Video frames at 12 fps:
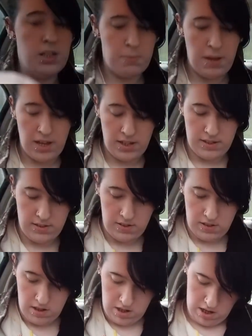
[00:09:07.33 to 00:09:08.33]
in the pans.
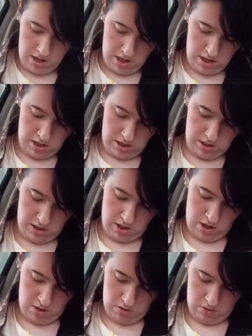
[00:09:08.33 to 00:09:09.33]
So,